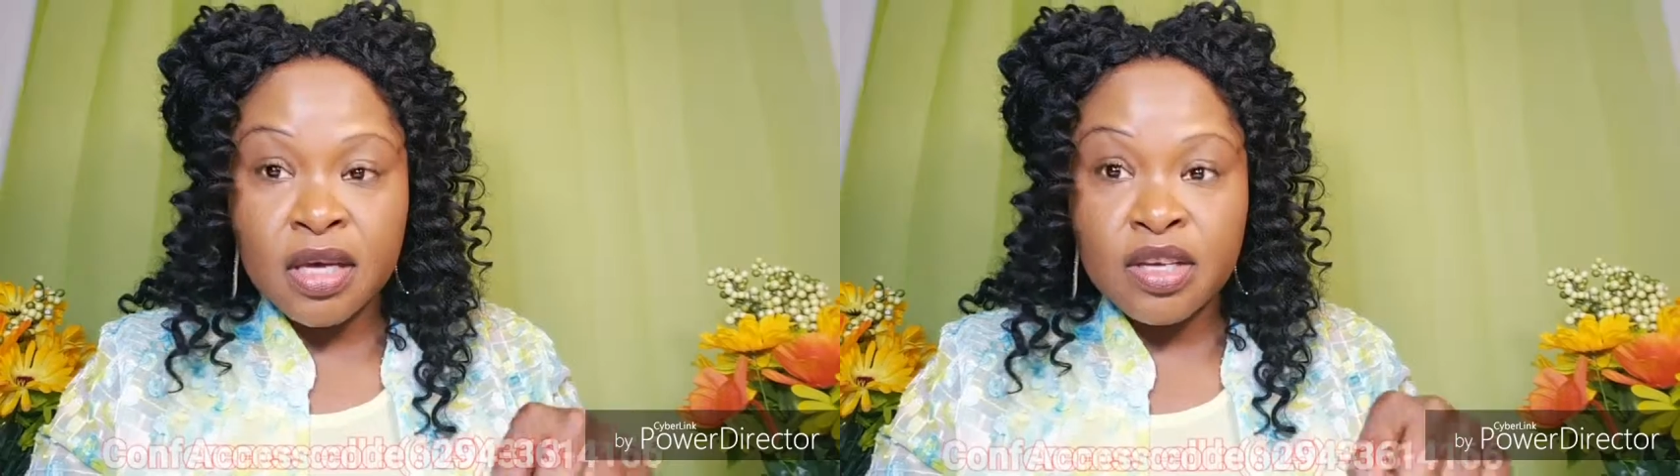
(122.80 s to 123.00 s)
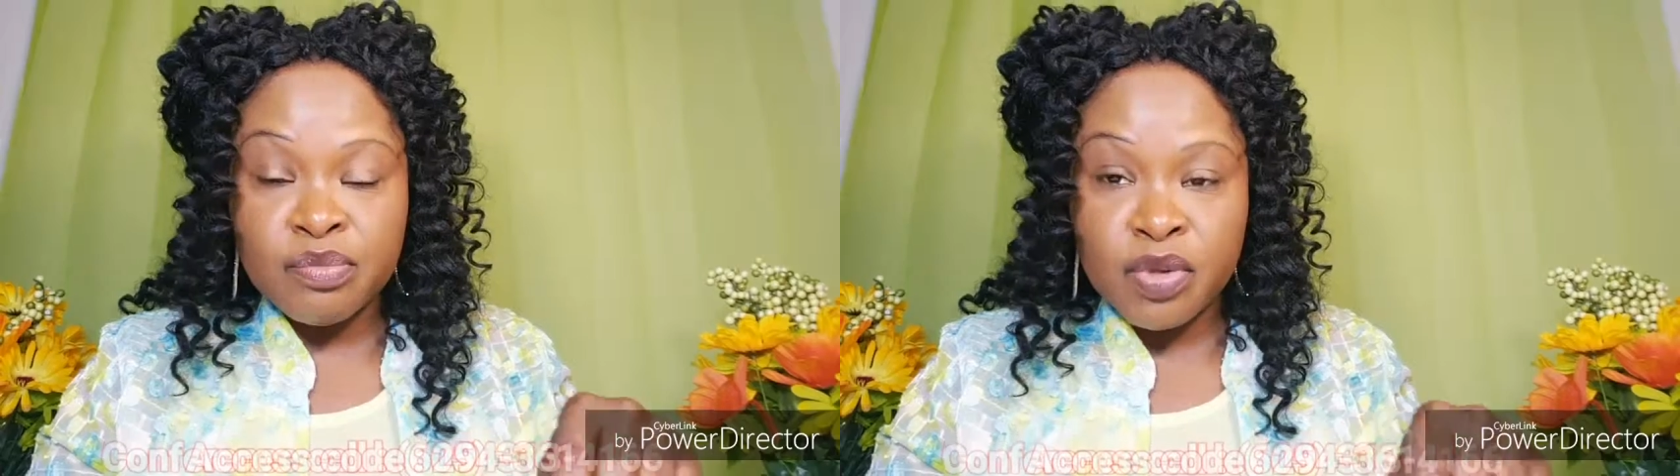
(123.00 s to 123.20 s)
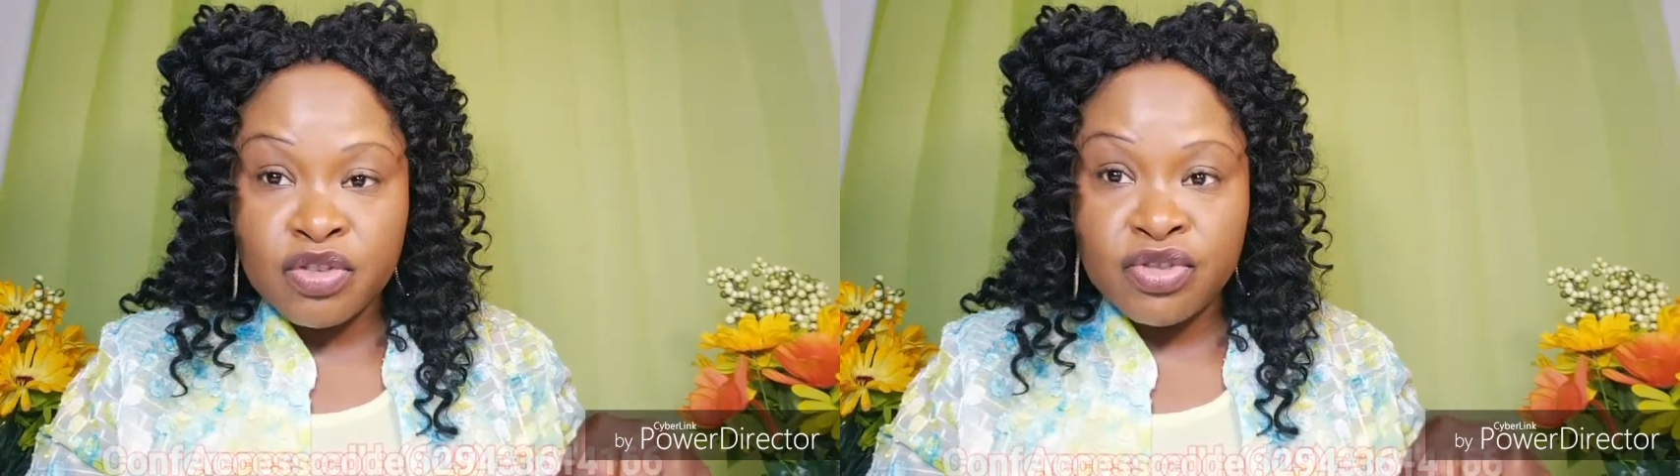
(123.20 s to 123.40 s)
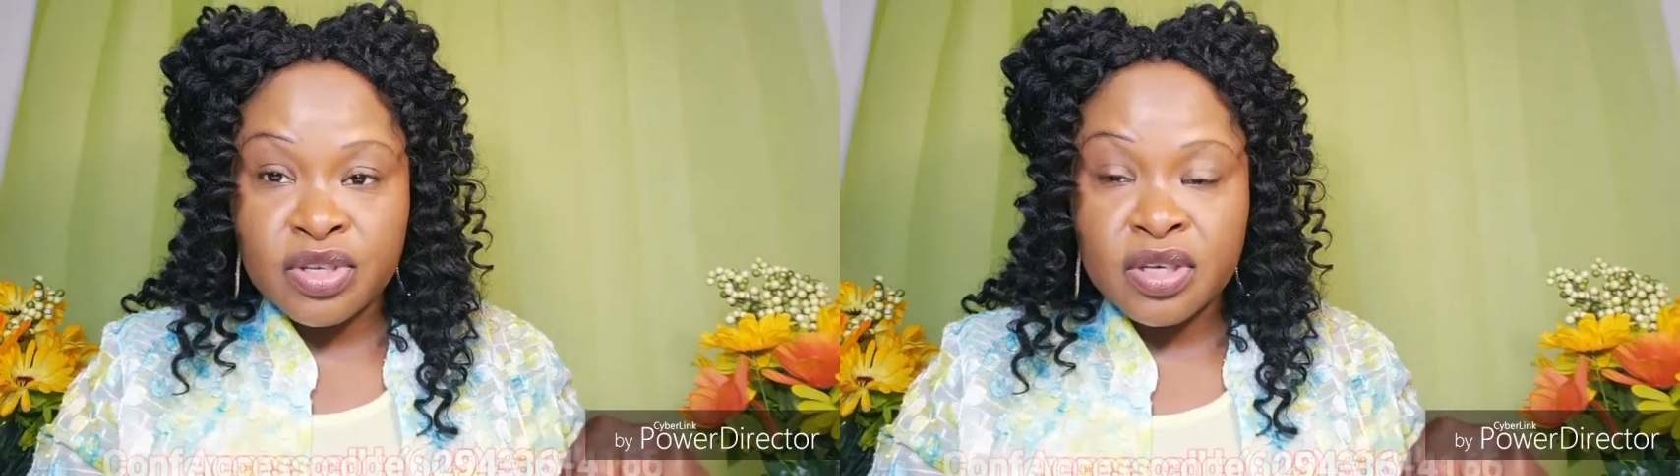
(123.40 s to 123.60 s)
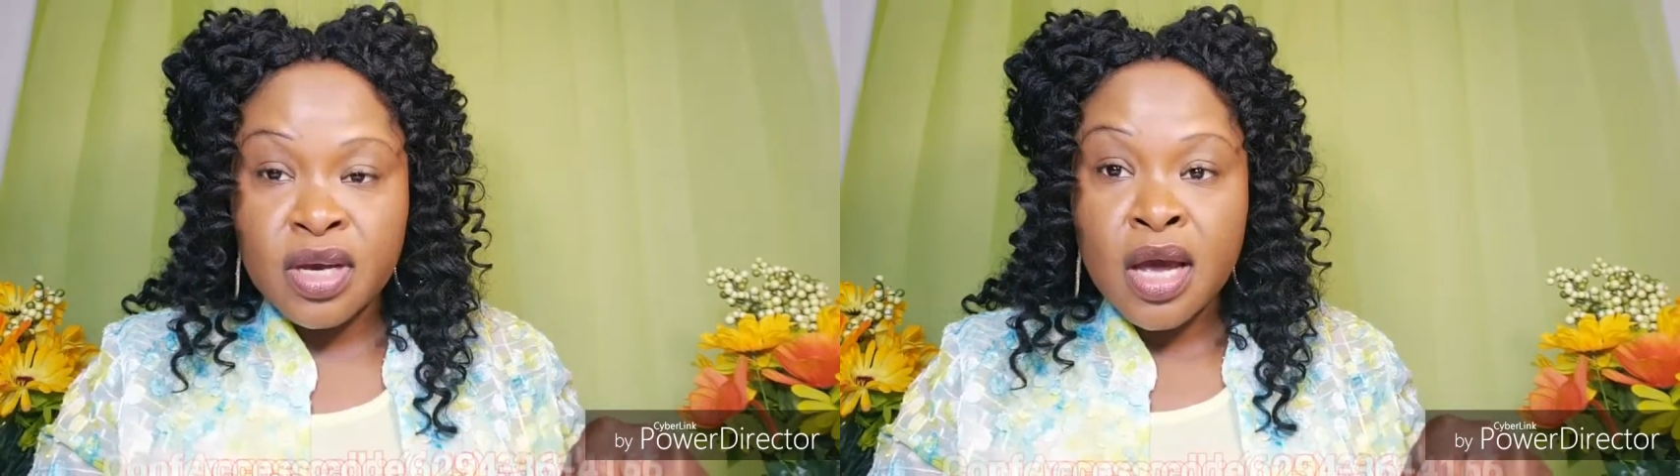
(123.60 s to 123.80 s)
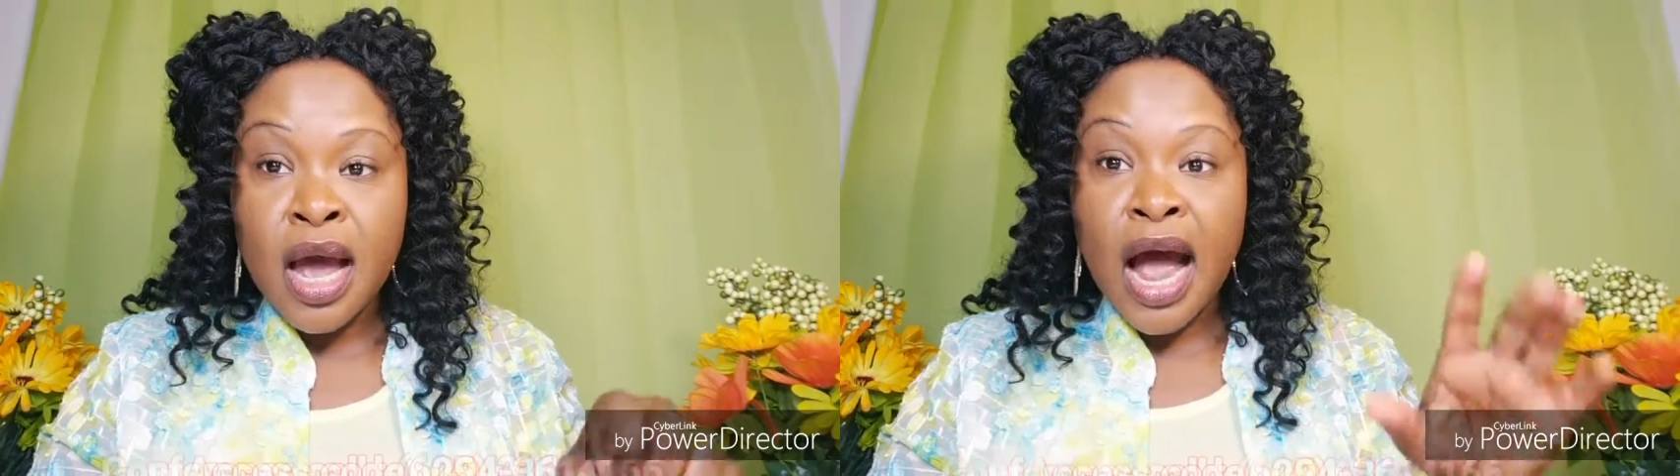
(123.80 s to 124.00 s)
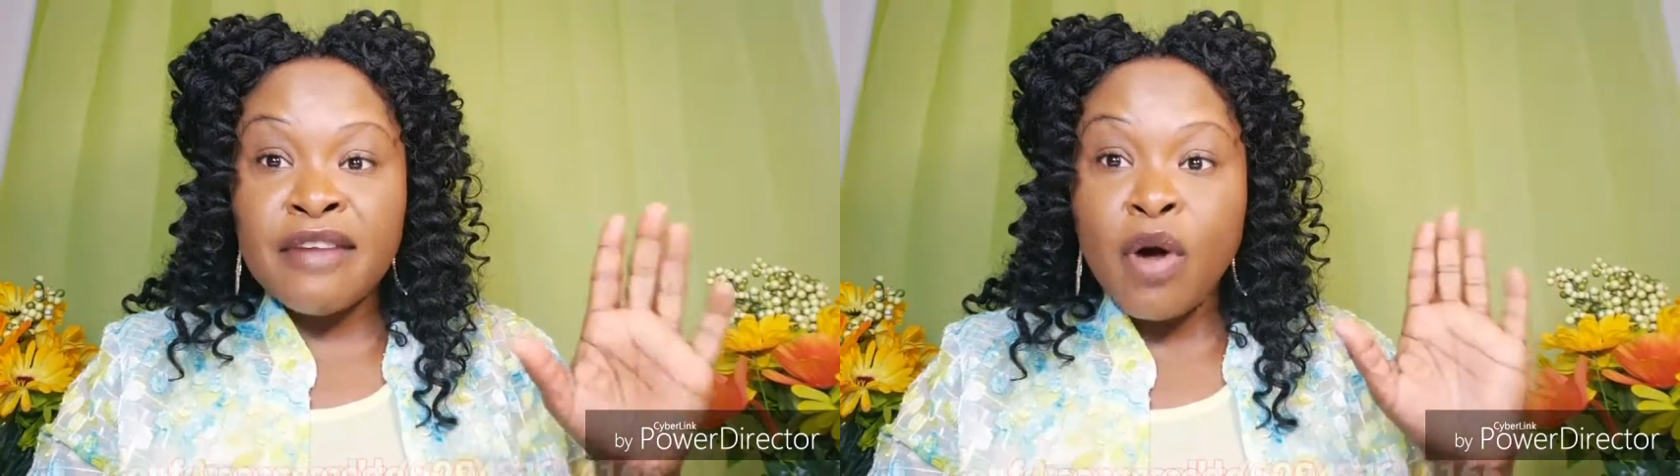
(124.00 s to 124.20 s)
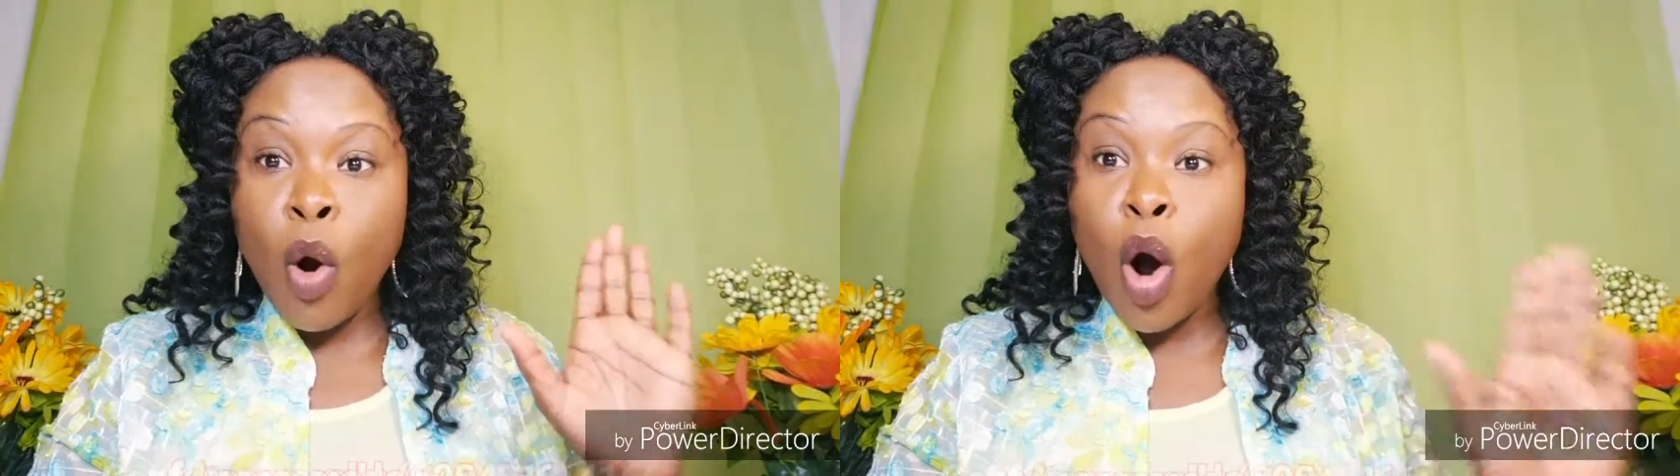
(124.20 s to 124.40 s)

and his mistress, I've